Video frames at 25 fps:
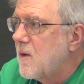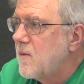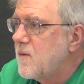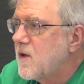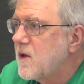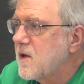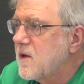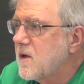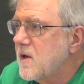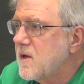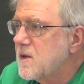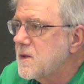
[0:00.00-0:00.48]

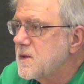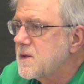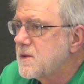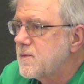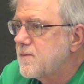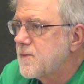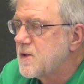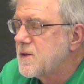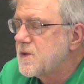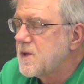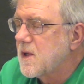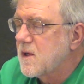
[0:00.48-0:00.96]

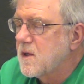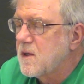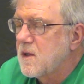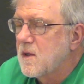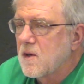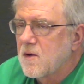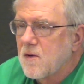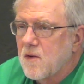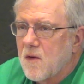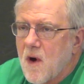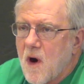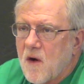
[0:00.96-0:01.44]
Because
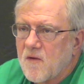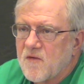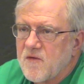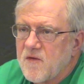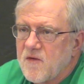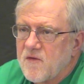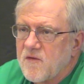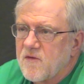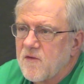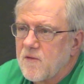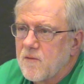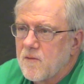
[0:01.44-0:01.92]
particularly under our
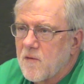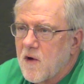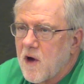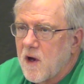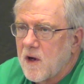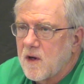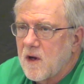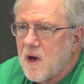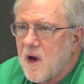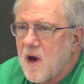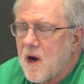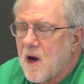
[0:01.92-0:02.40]
system
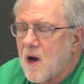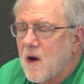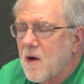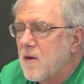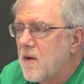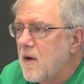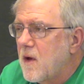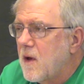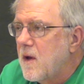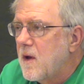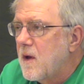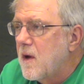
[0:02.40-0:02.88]
right now,
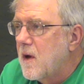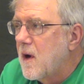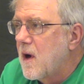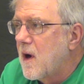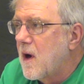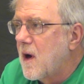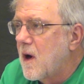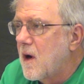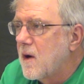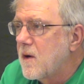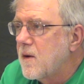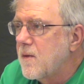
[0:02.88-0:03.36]

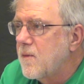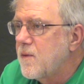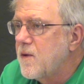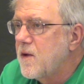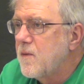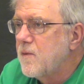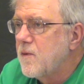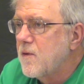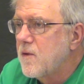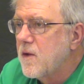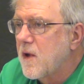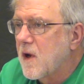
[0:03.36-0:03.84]
the
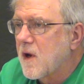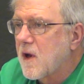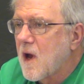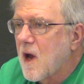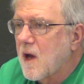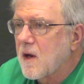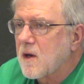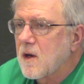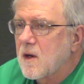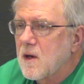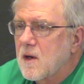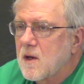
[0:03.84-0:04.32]
people that
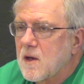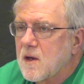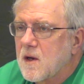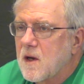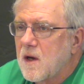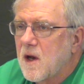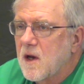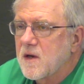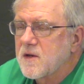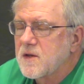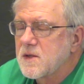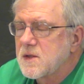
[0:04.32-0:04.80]
got
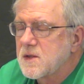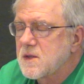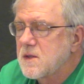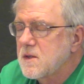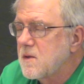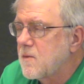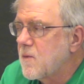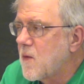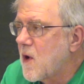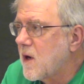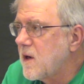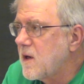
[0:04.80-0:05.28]
connections
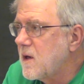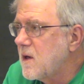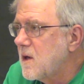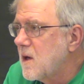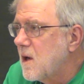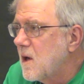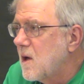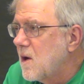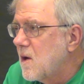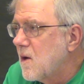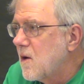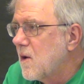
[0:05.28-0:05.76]
to the money
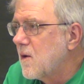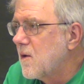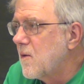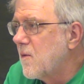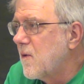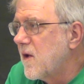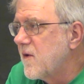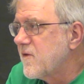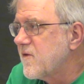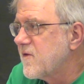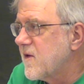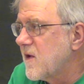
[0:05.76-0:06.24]
are the
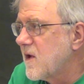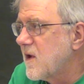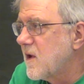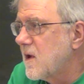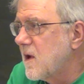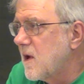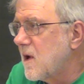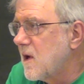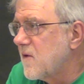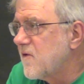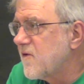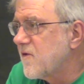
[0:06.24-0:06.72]
ones that
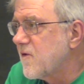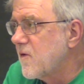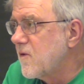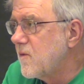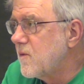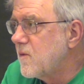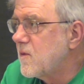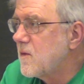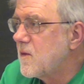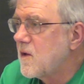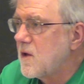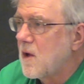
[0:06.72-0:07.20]
get in. And
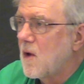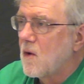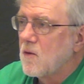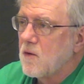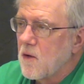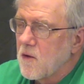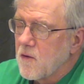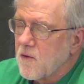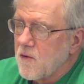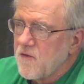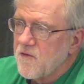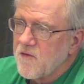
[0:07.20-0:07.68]
so,
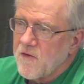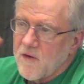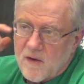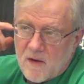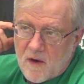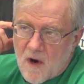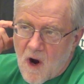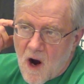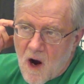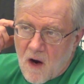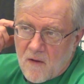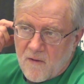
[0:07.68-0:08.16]
look who's
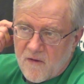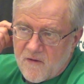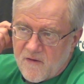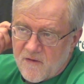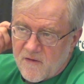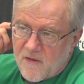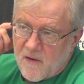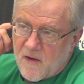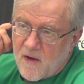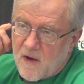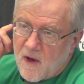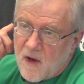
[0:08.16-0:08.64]
in
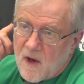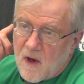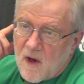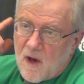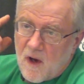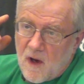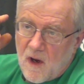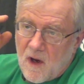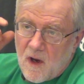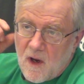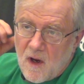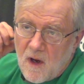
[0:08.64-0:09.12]
Congress.
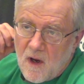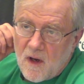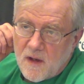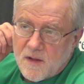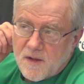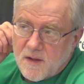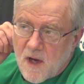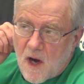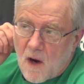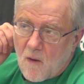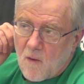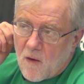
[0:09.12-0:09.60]

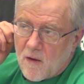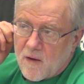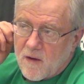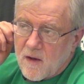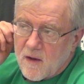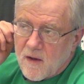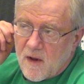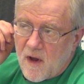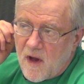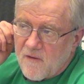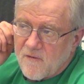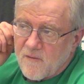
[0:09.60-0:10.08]
It's not
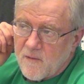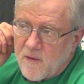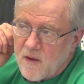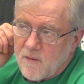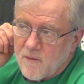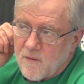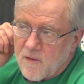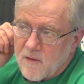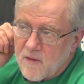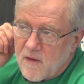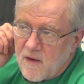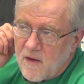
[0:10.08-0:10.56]
working class
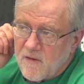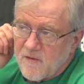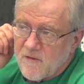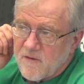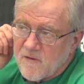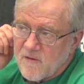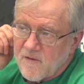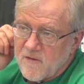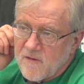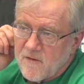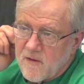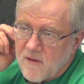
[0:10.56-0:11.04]
people.
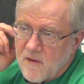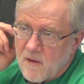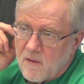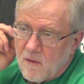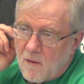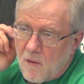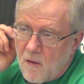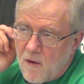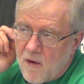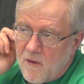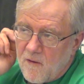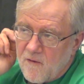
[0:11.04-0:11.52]
It's
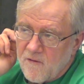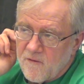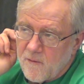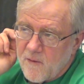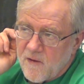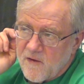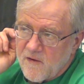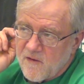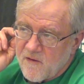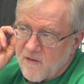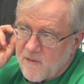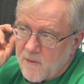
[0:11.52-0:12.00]
lawyers,
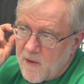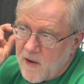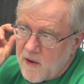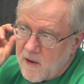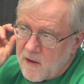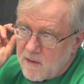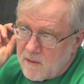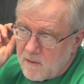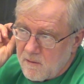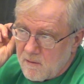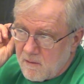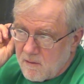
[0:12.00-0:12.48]

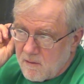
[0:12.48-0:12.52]
businessmen,